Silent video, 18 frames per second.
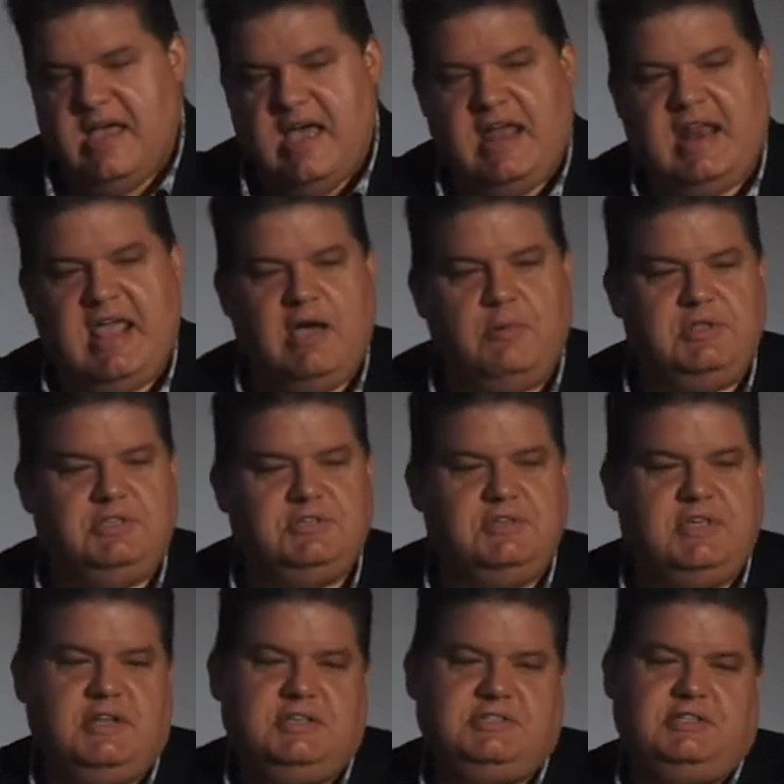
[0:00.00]
And how we
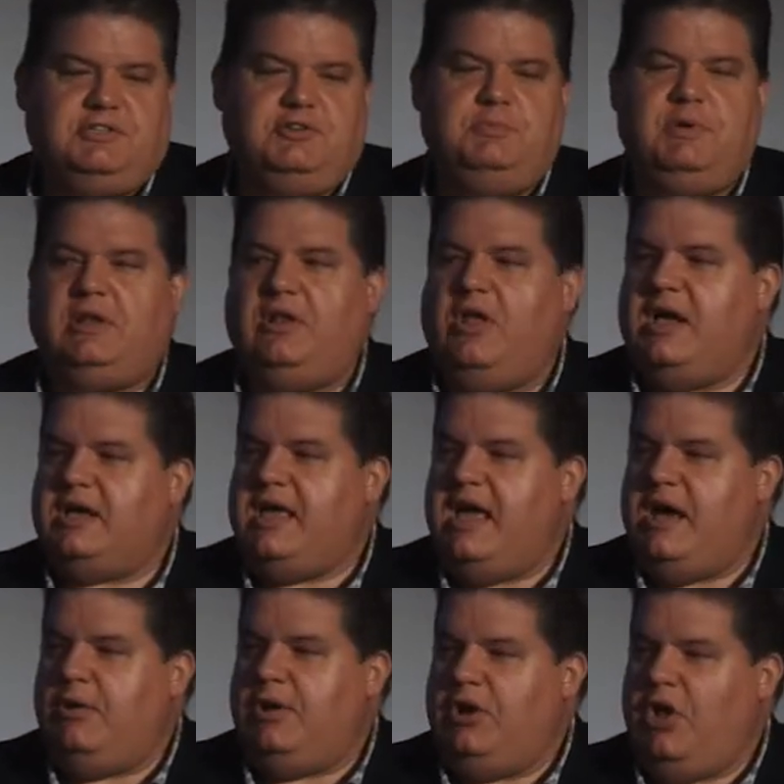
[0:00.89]
do that is a little bit like
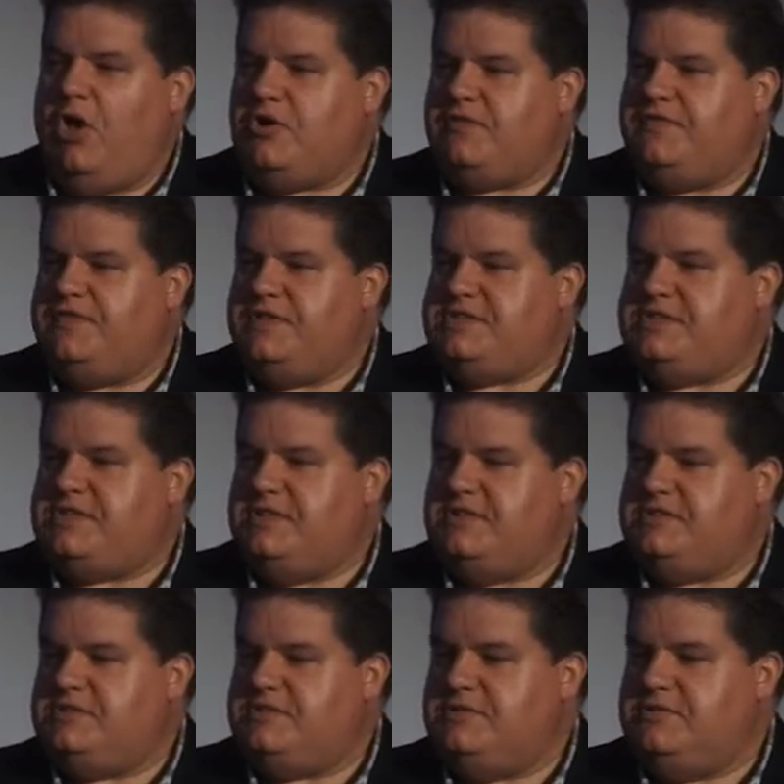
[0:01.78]
how a
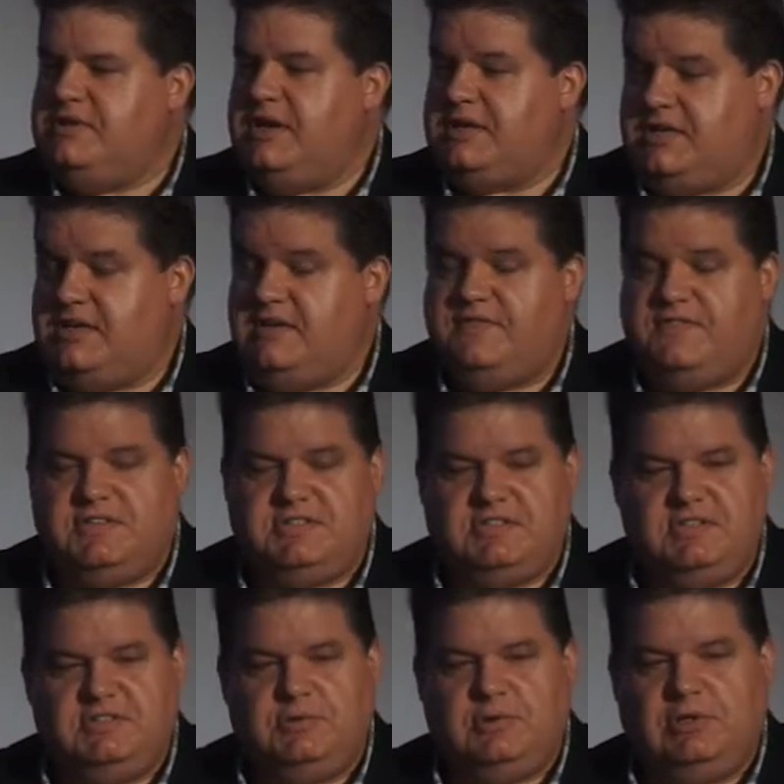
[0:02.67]
key
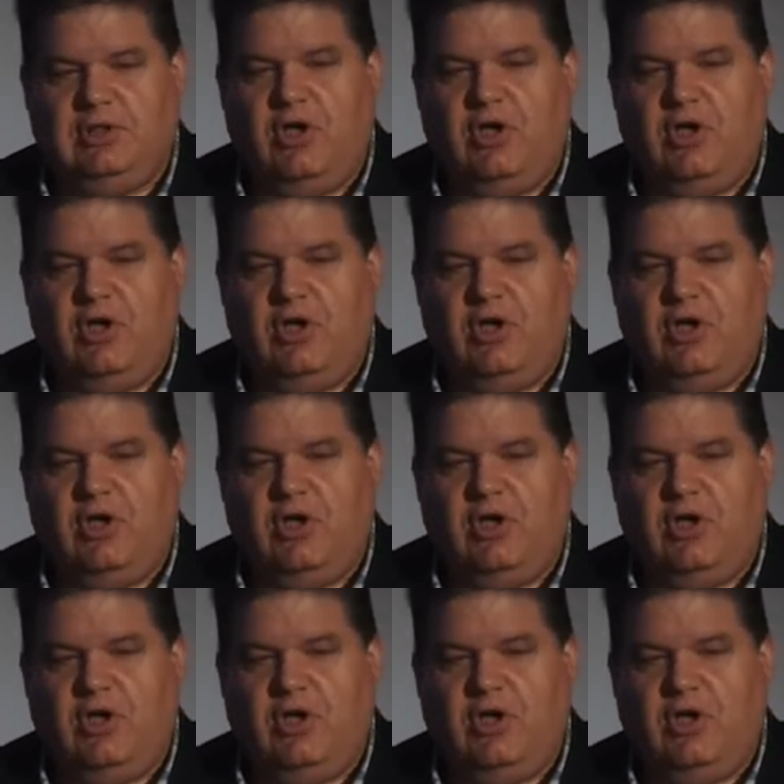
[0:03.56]
fits into a